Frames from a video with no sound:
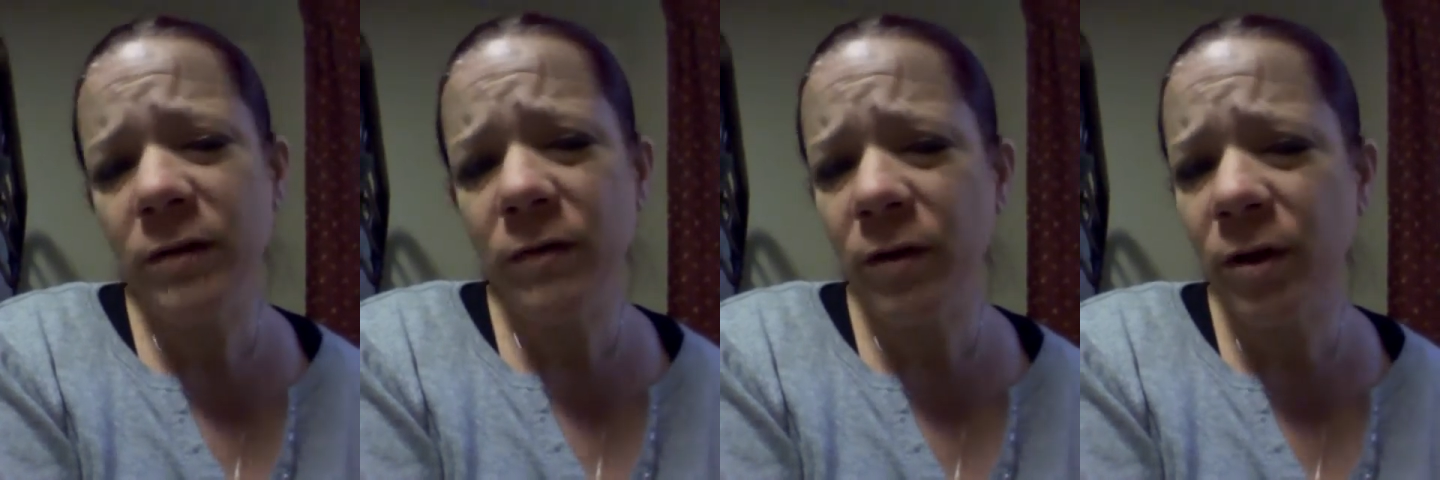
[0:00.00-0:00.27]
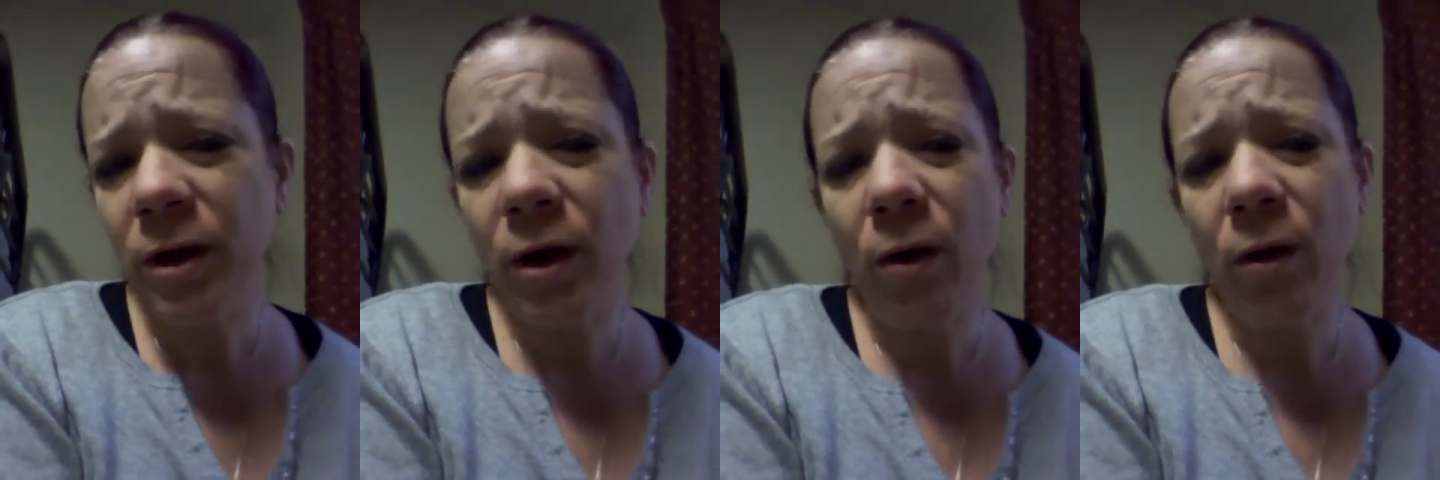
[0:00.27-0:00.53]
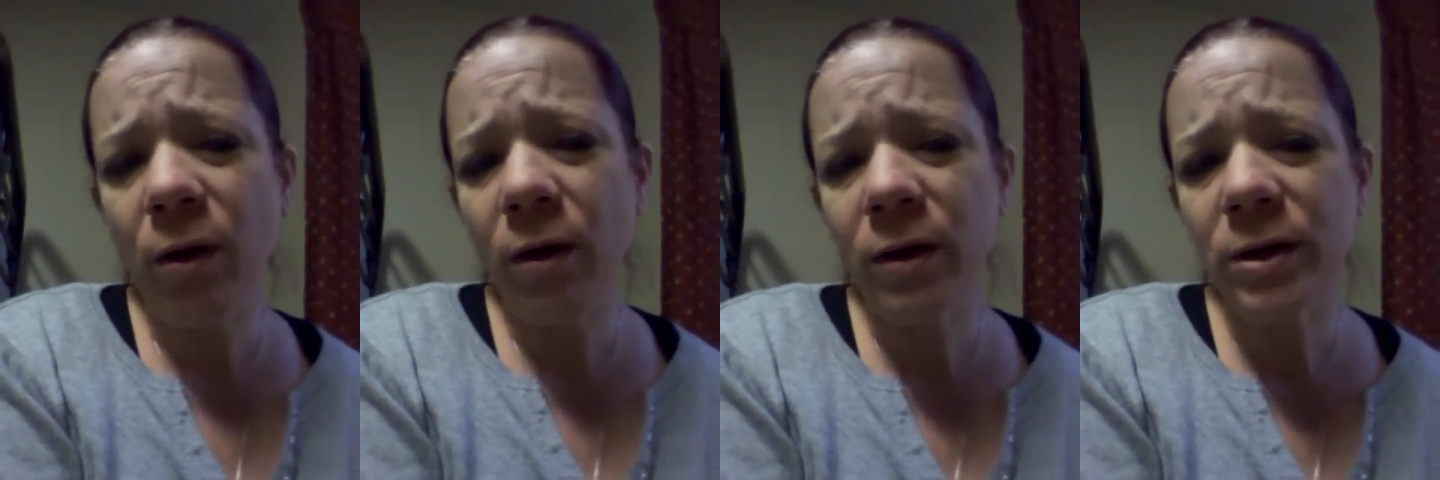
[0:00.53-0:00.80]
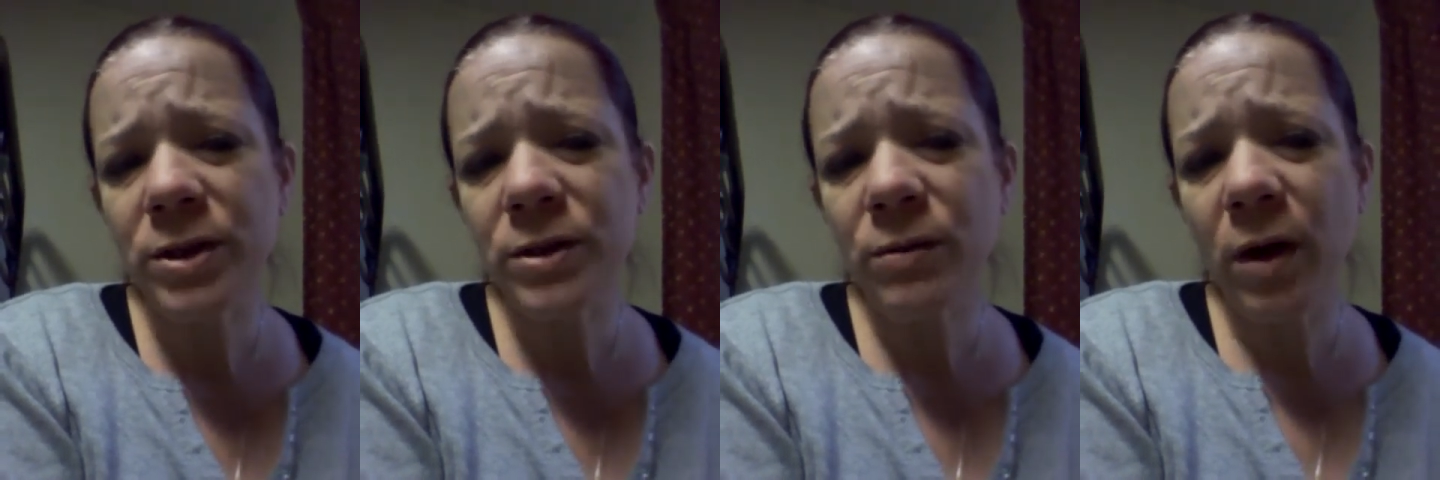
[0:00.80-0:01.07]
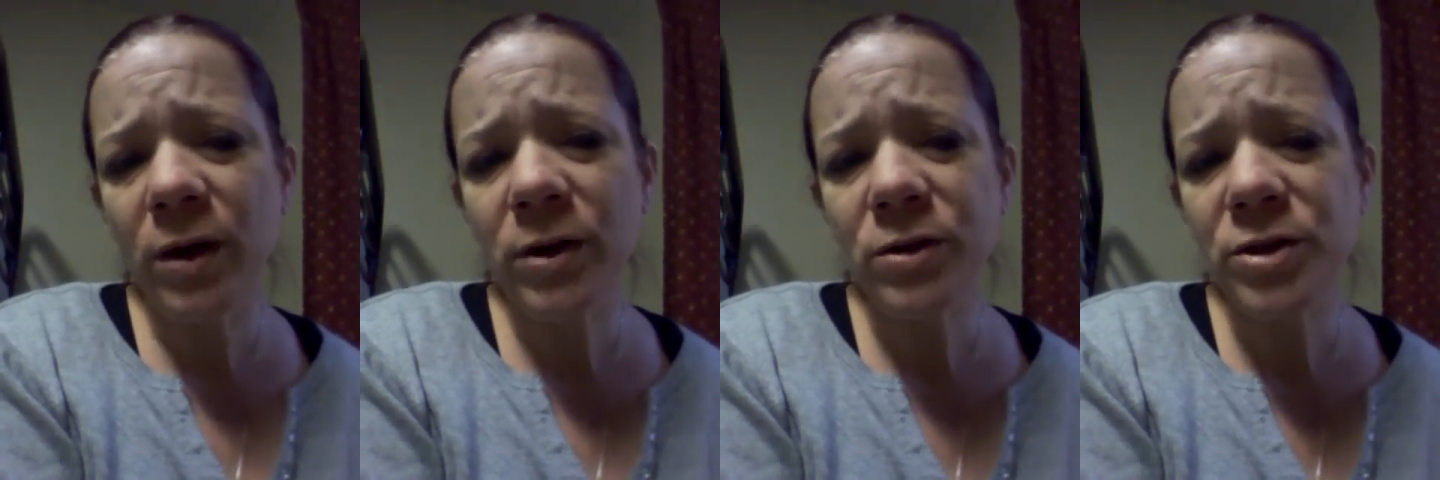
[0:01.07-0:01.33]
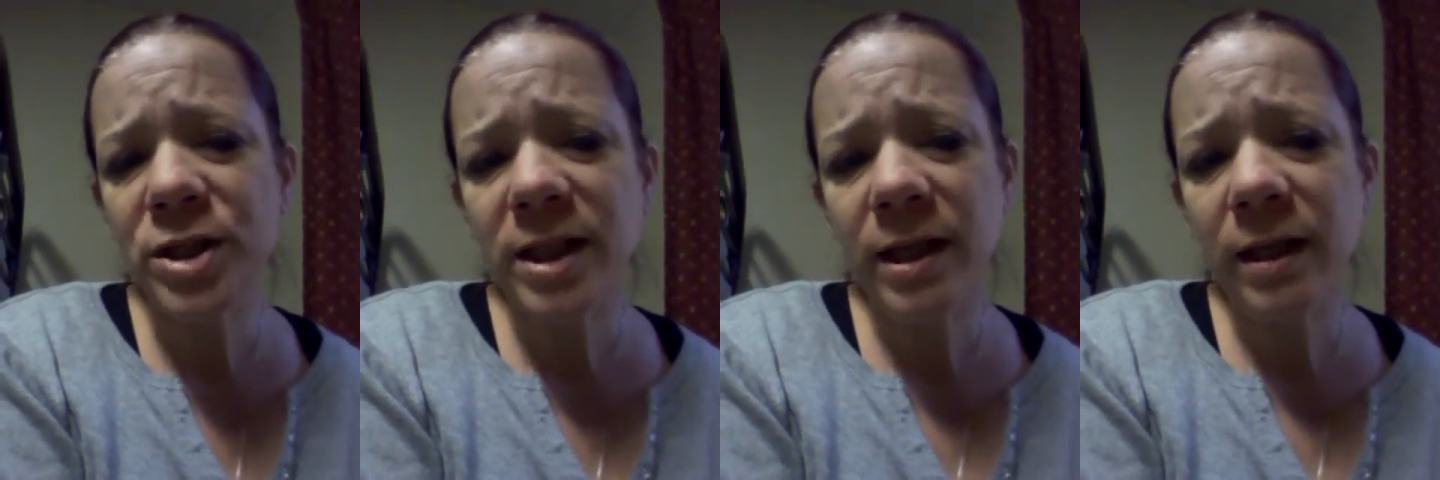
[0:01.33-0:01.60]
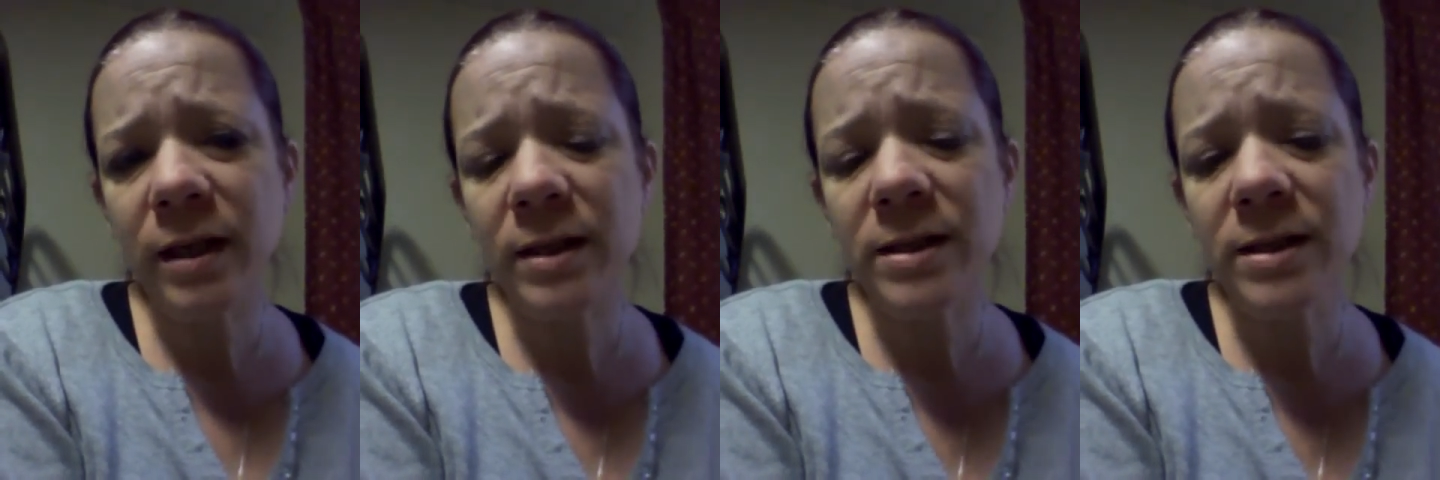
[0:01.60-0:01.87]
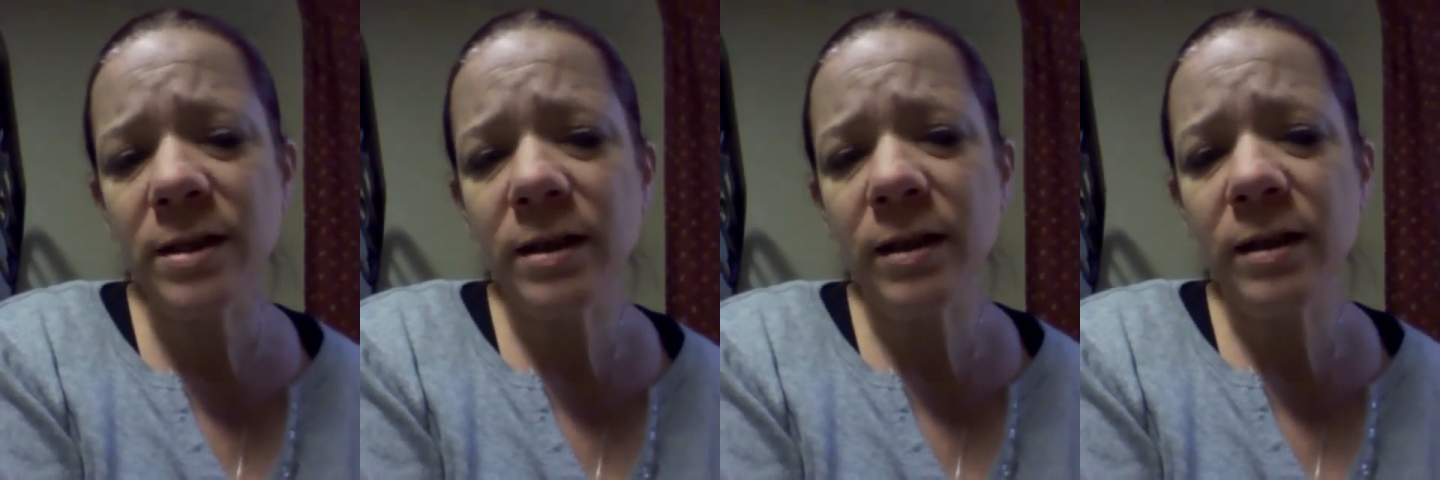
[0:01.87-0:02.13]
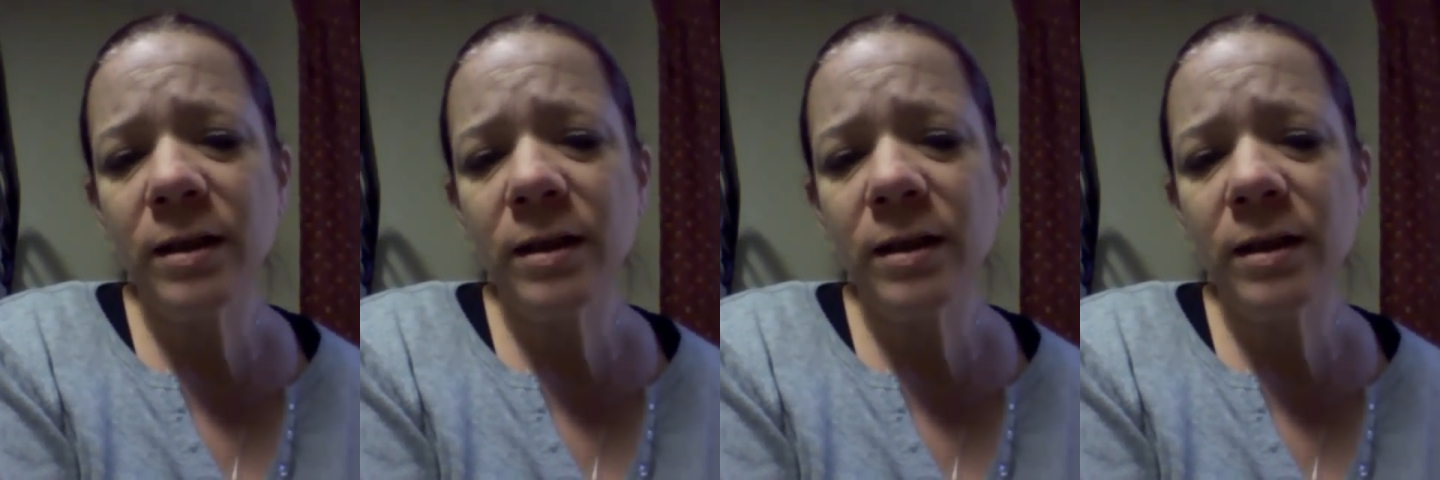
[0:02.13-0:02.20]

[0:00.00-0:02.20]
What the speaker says: very hard to understand